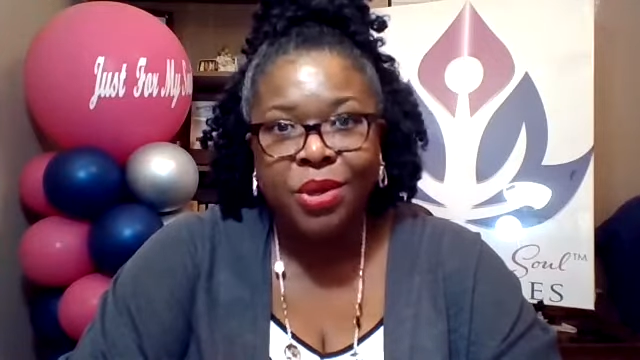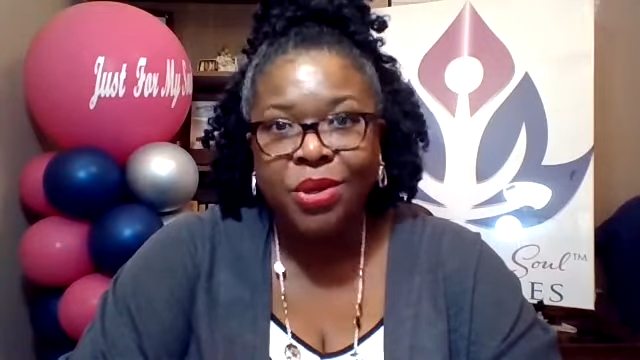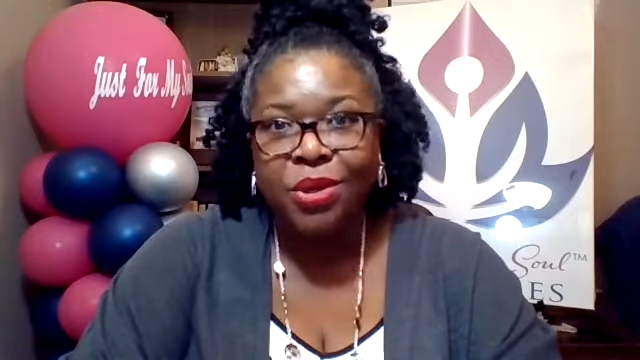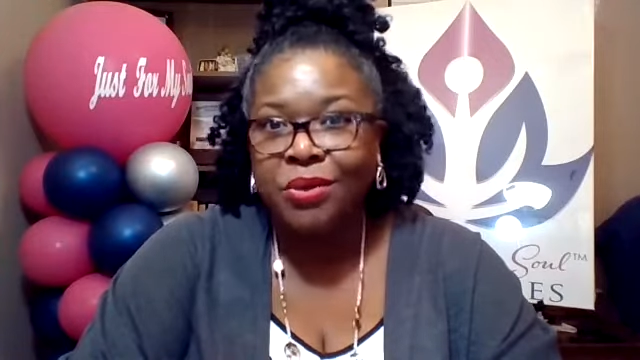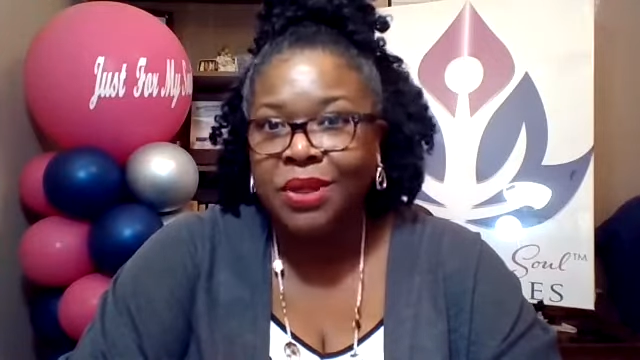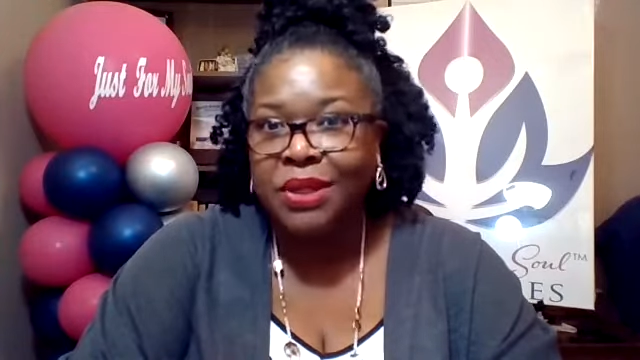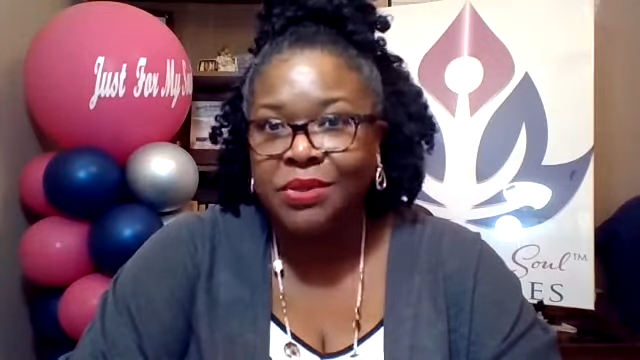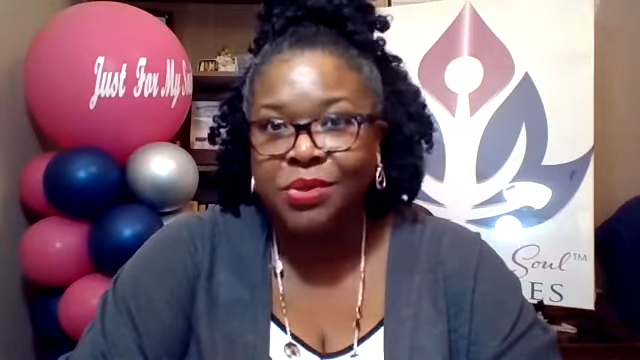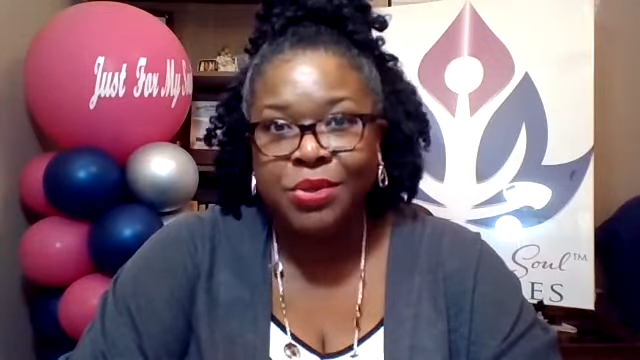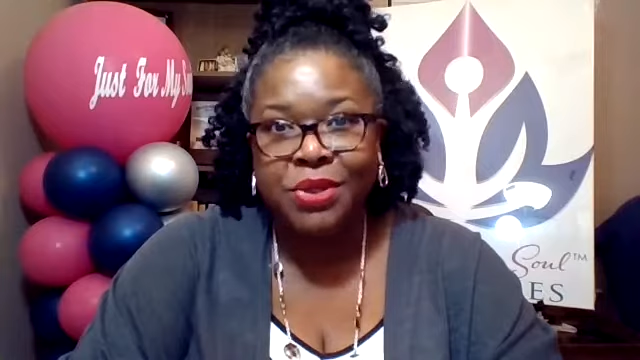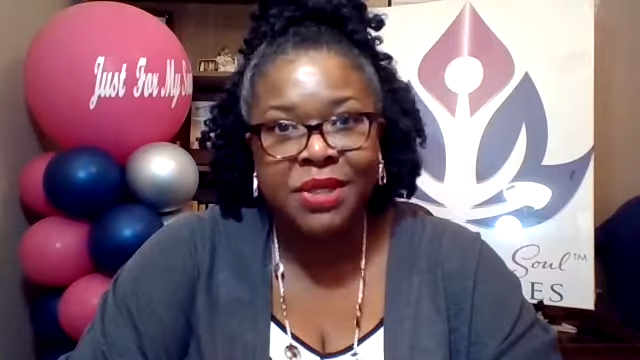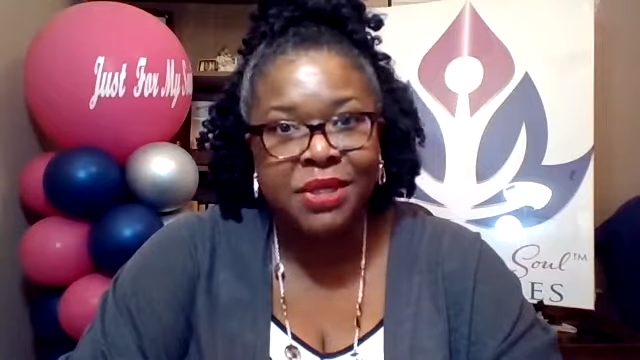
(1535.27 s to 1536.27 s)
you're going to let the
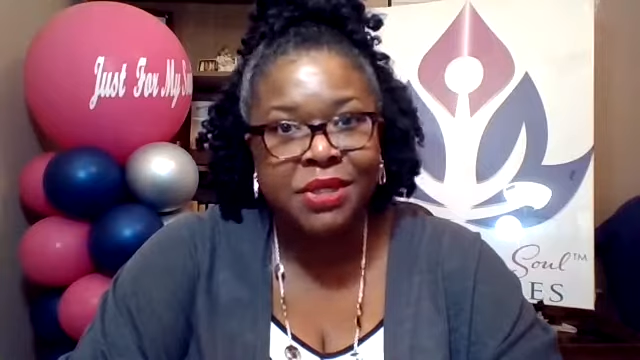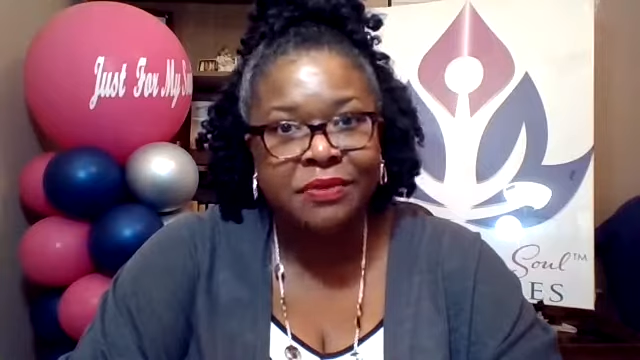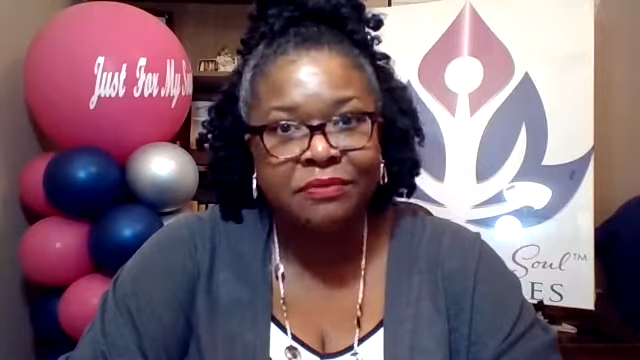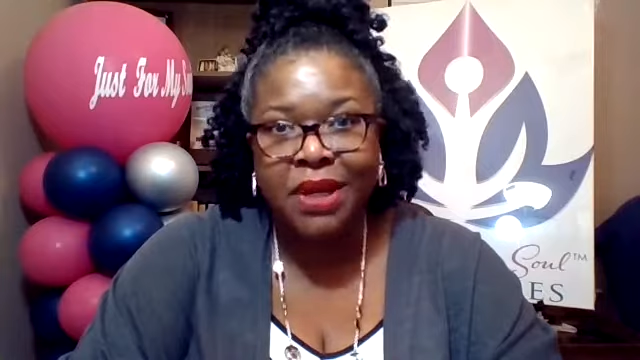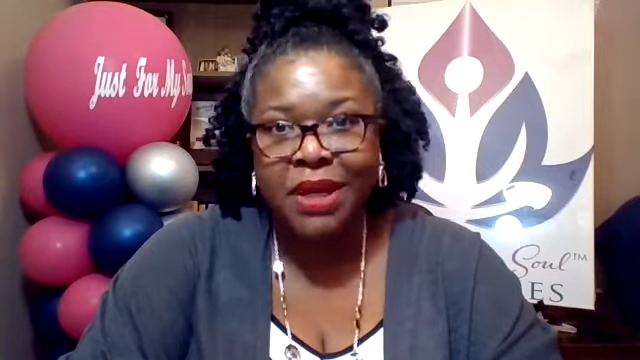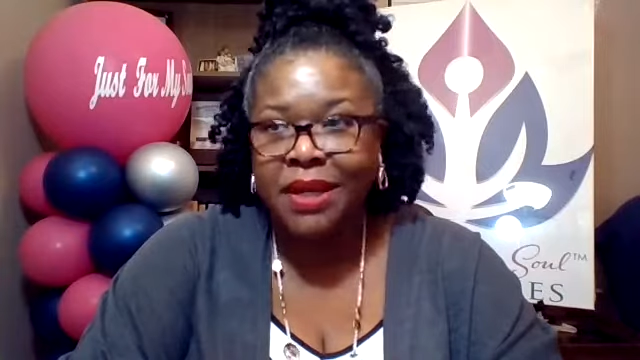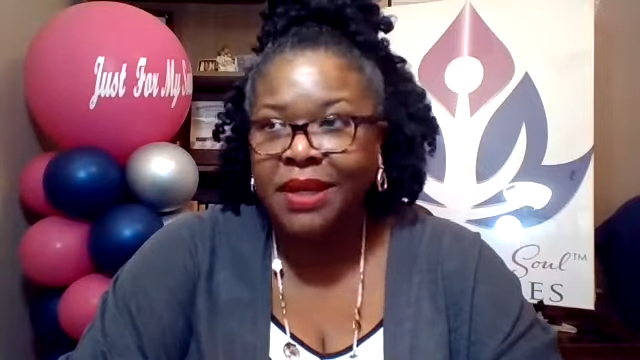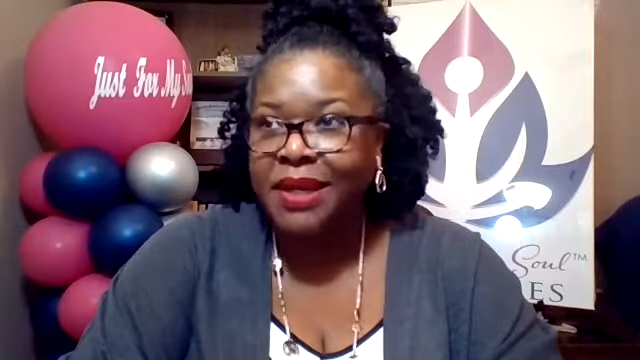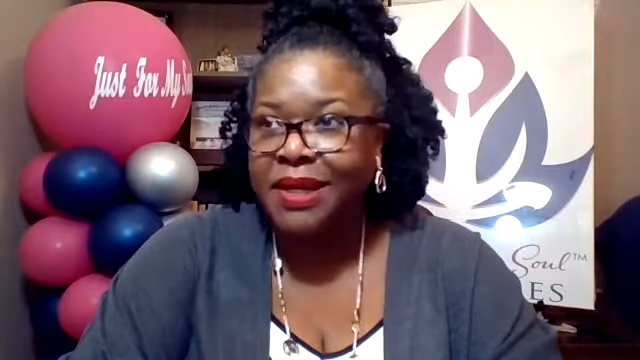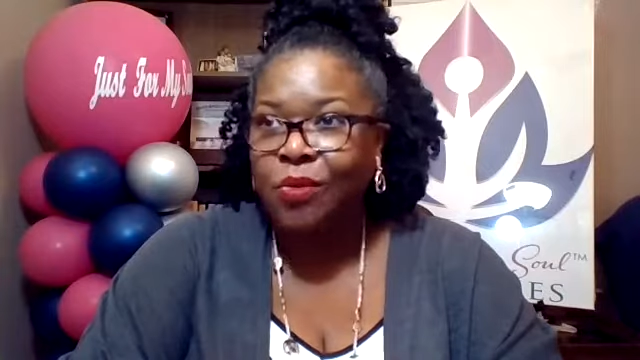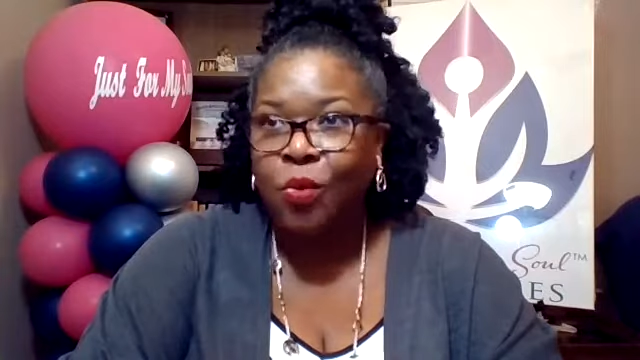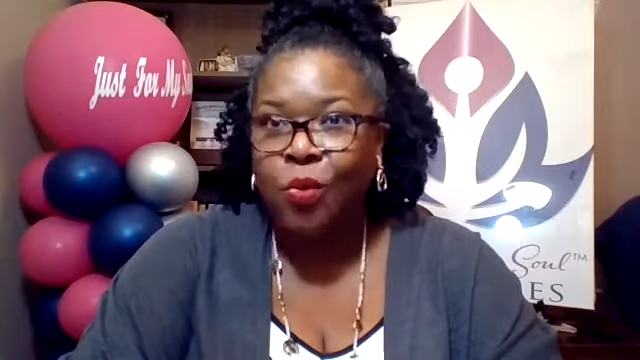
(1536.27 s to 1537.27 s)
traditions of man
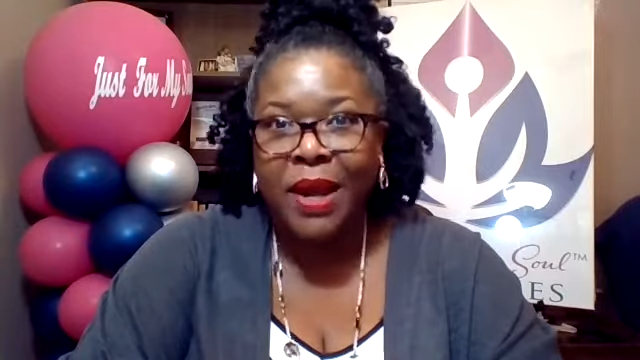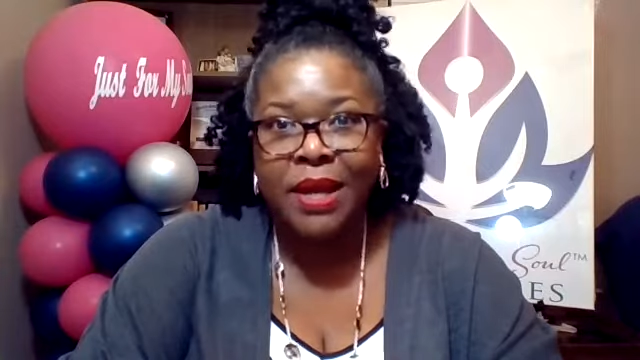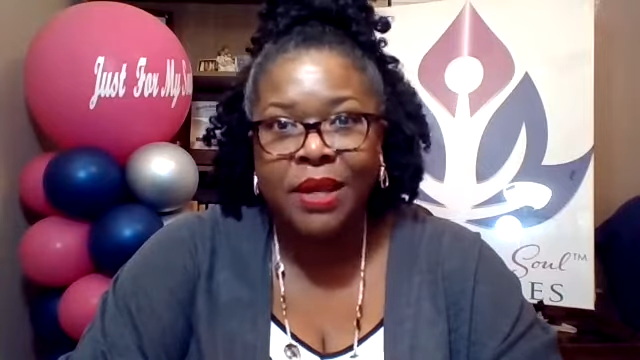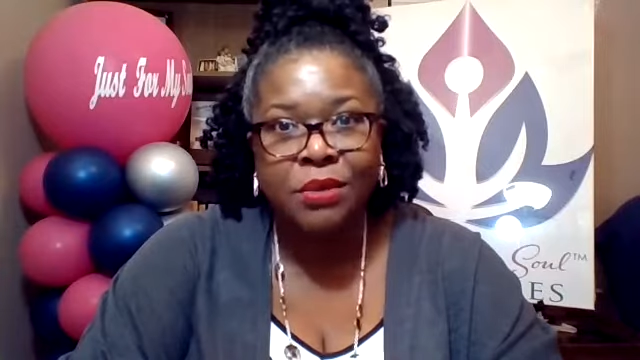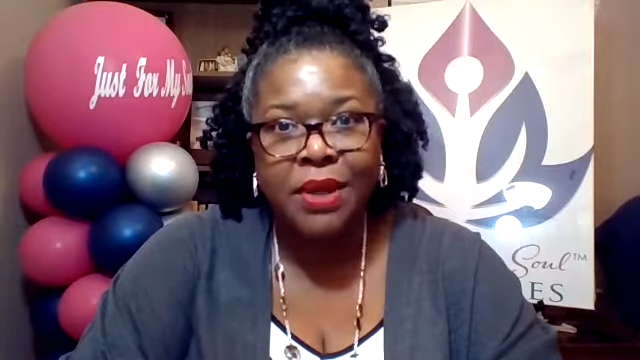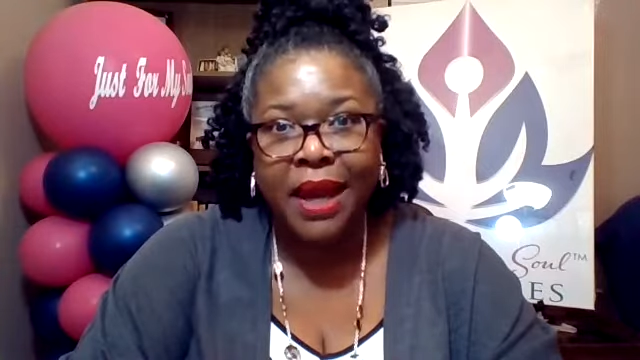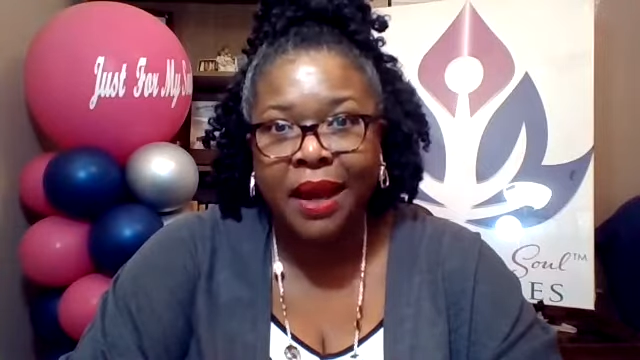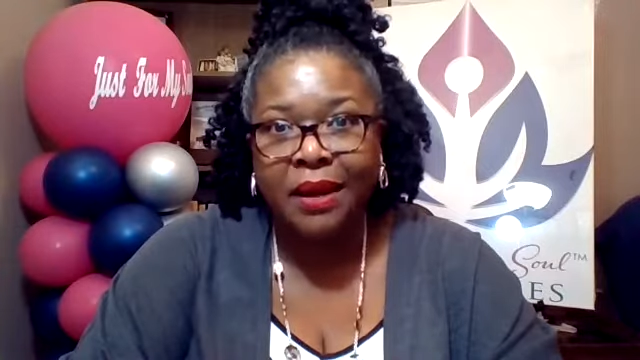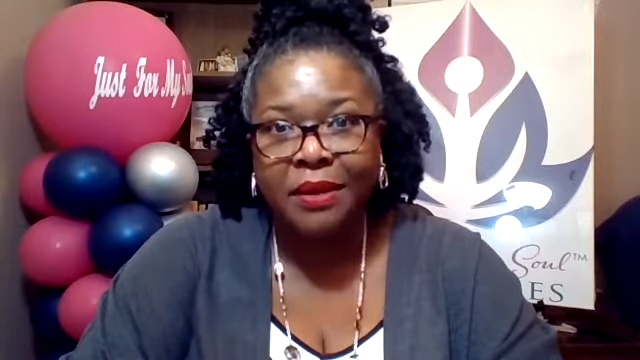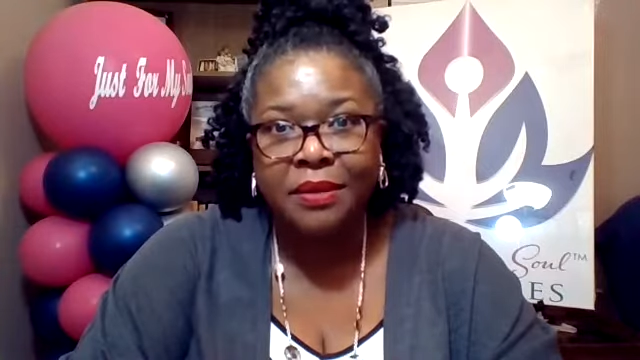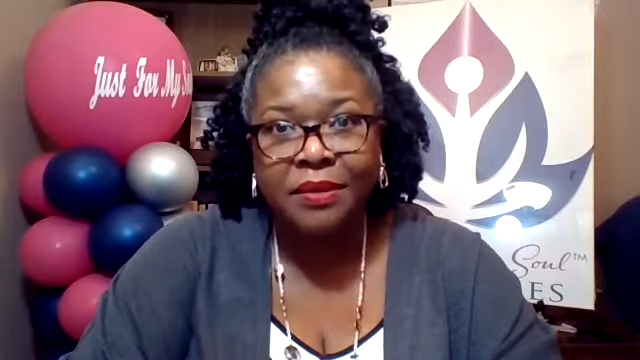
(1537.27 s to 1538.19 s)
weigh you down.